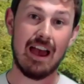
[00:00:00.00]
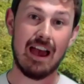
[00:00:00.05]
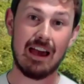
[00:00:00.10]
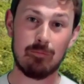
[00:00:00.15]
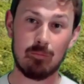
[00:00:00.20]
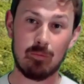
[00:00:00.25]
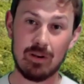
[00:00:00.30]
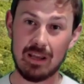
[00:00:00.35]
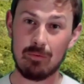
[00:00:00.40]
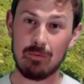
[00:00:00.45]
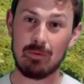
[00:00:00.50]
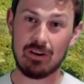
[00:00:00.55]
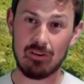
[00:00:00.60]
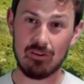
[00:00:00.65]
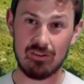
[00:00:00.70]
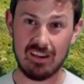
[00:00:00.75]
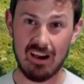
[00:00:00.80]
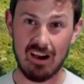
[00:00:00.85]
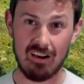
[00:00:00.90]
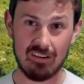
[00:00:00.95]
and when I went
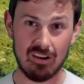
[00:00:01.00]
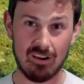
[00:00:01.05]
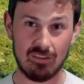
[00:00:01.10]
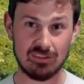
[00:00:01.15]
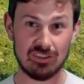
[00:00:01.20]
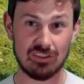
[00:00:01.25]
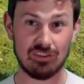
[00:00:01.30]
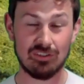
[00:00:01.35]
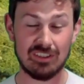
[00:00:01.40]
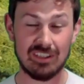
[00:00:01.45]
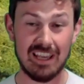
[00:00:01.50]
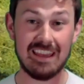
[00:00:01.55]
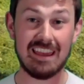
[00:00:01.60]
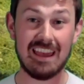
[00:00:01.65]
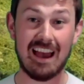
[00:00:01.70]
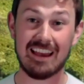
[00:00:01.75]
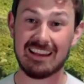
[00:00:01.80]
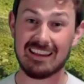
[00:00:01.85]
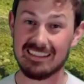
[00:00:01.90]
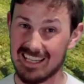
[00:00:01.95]
on the archaeological
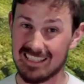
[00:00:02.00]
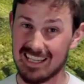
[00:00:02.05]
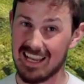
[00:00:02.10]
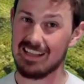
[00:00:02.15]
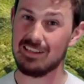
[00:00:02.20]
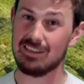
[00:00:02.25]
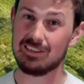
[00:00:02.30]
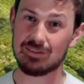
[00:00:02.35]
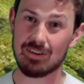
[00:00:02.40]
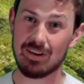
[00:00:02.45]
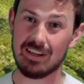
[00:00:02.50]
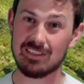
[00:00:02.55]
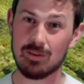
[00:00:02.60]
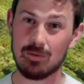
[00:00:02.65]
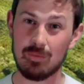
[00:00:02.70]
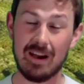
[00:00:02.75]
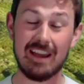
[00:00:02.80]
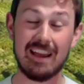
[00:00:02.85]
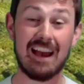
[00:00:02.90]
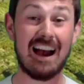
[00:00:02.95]
dig, I can tell you straight
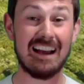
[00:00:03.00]
away,